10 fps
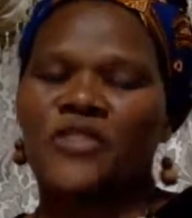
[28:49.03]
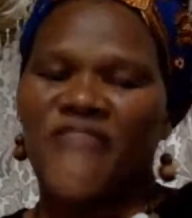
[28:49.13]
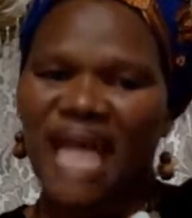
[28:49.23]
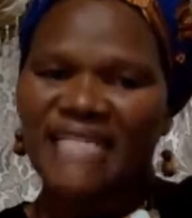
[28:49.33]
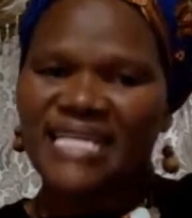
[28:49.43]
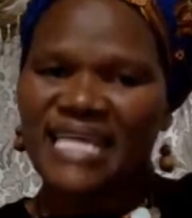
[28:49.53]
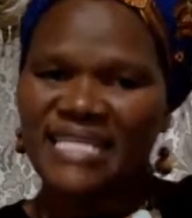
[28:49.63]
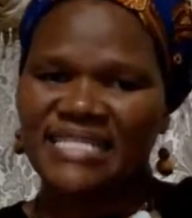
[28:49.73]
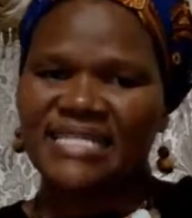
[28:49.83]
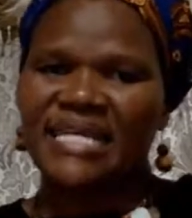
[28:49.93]
So that
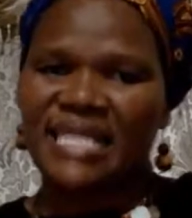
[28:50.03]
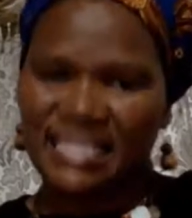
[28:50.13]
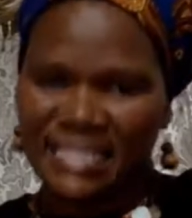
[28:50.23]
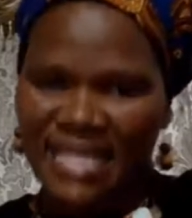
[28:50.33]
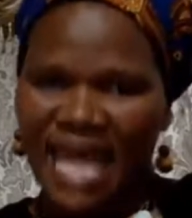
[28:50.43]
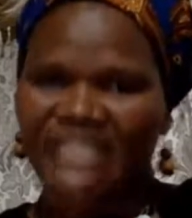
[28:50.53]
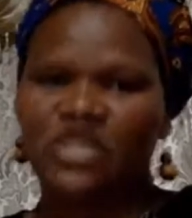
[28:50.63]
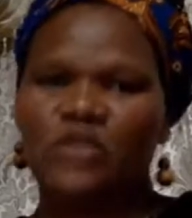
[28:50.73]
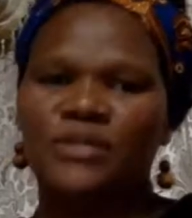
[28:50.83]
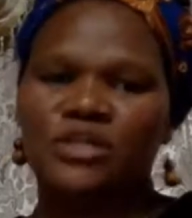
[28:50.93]
history is
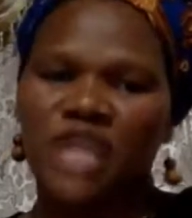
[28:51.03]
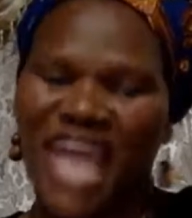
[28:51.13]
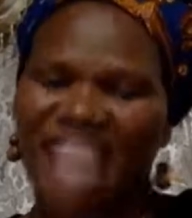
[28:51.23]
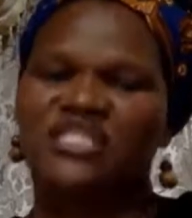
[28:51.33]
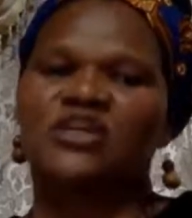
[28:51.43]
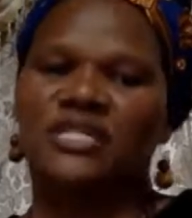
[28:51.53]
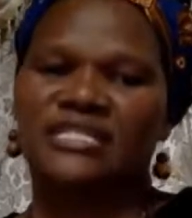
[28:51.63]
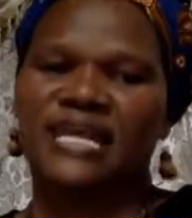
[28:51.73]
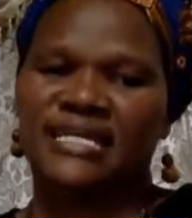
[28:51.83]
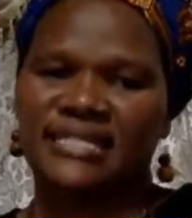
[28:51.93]
yet to be
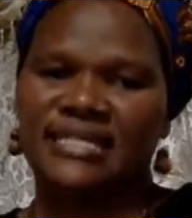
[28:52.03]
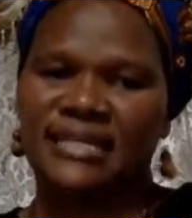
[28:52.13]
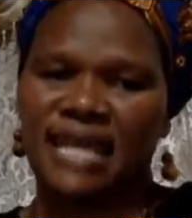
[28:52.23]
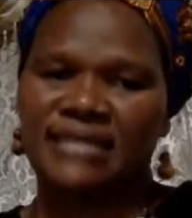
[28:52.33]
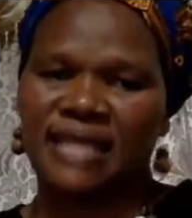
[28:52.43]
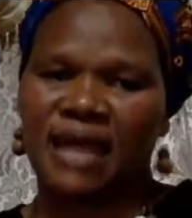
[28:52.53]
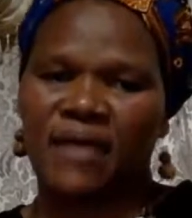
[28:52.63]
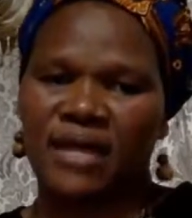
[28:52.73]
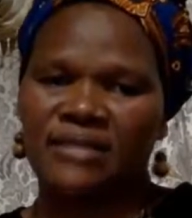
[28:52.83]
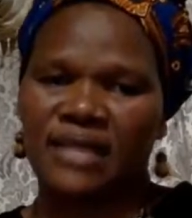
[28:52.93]
exhausted, as
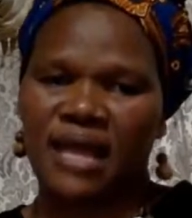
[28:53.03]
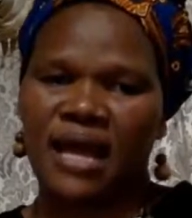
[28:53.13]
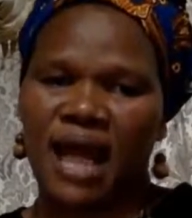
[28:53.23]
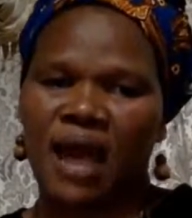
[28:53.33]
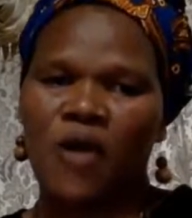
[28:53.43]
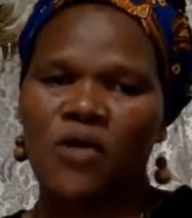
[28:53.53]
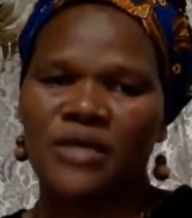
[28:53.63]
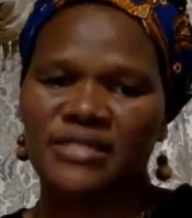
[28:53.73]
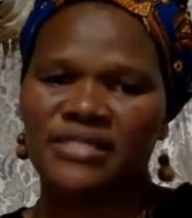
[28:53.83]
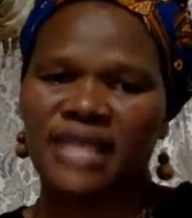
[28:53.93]
I
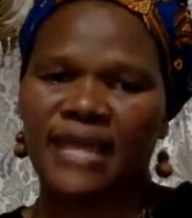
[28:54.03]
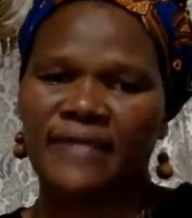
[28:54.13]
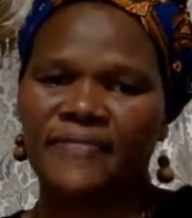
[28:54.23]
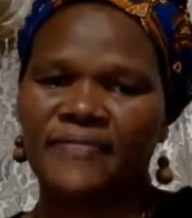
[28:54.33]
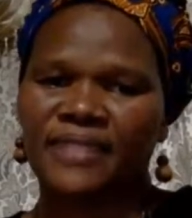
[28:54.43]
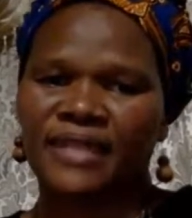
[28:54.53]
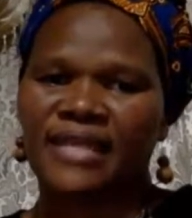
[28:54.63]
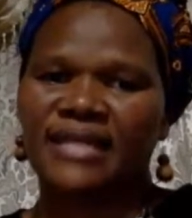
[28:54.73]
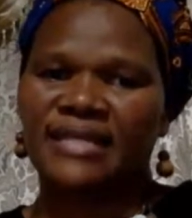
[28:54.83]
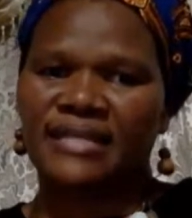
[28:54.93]
always say,
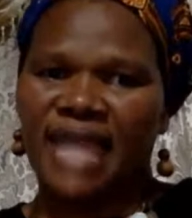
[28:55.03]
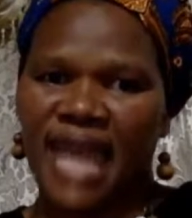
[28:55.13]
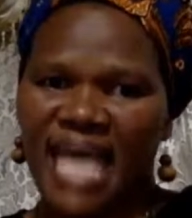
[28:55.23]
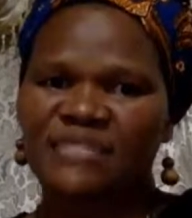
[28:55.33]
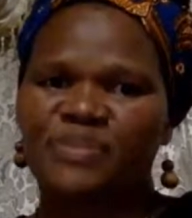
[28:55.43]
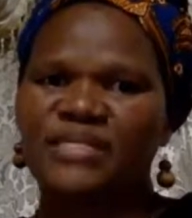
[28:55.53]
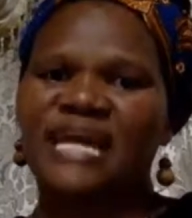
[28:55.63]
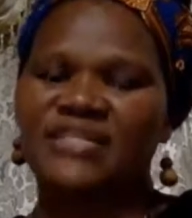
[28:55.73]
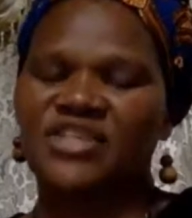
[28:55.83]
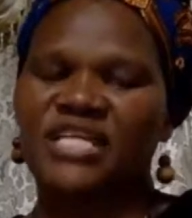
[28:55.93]
that there has
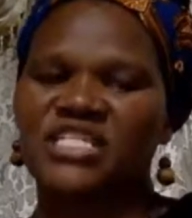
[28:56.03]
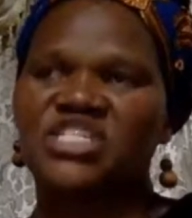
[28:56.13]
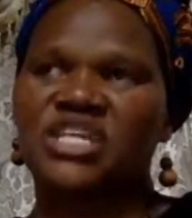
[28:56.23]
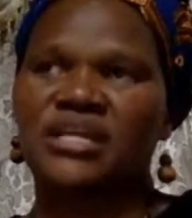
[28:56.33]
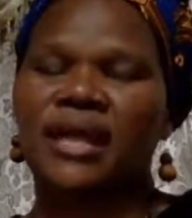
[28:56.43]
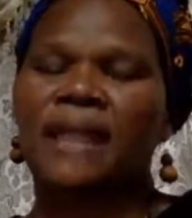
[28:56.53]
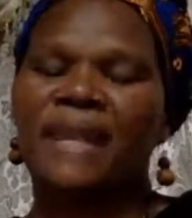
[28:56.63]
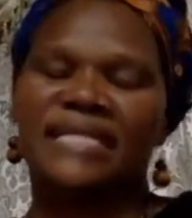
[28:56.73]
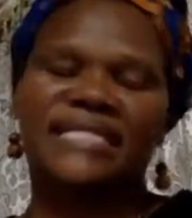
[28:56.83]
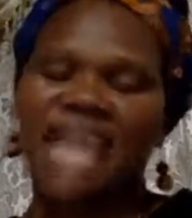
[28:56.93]
been that tradition,
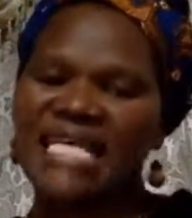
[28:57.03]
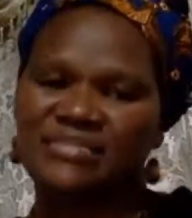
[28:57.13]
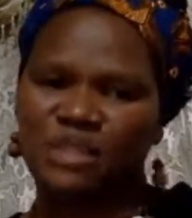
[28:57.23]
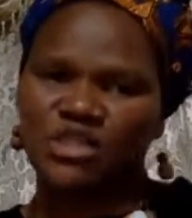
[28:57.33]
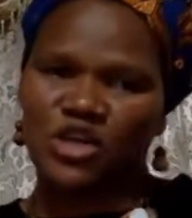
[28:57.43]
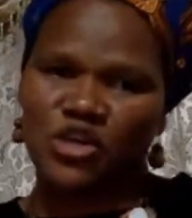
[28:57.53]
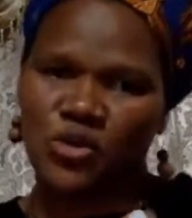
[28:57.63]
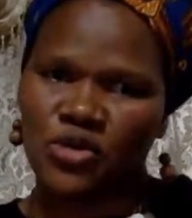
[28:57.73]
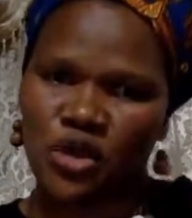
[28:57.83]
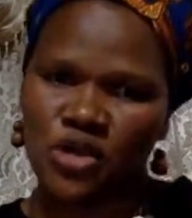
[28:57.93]
but it has been
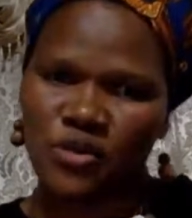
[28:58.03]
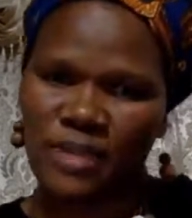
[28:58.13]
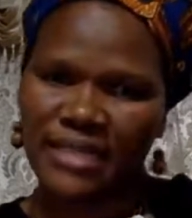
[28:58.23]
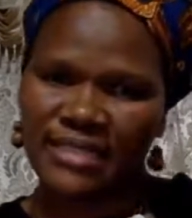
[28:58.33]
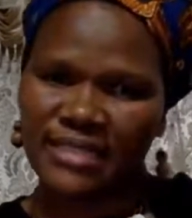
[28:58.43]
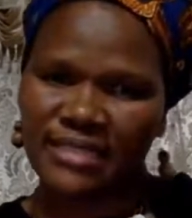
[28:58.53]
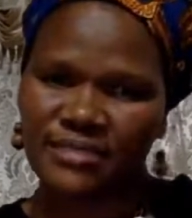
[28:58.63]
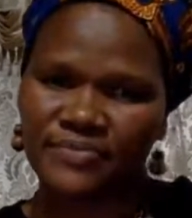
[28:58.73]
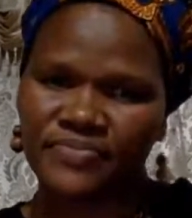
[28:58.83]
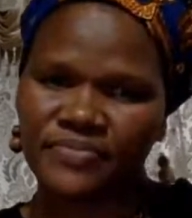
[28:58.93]

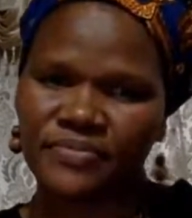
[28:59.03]
documented.